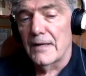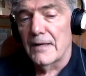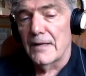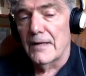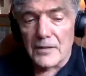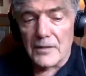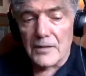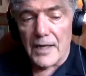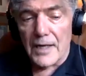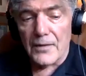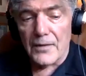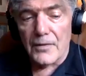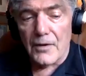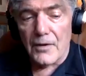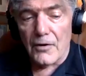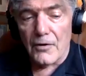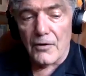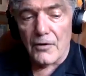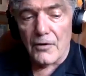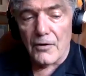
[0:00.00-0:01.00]
I train a lot
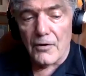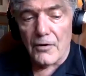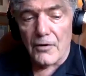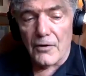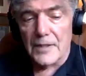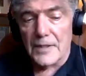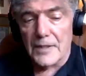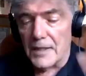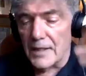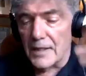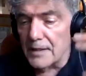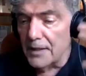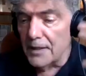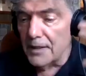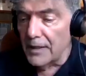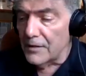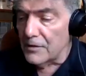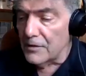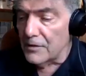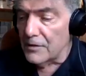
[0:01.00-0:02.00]
of therapists, and
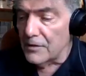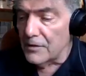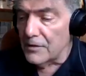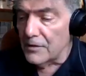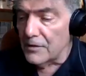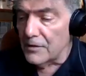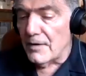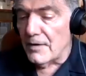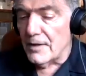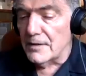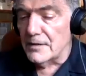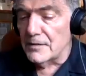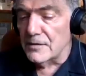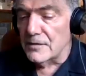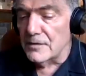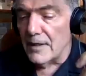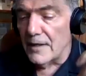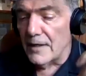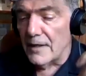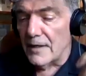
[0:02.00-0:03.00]
I
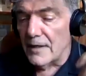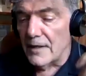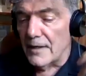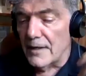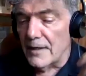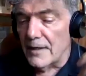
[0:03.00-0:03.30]
supervise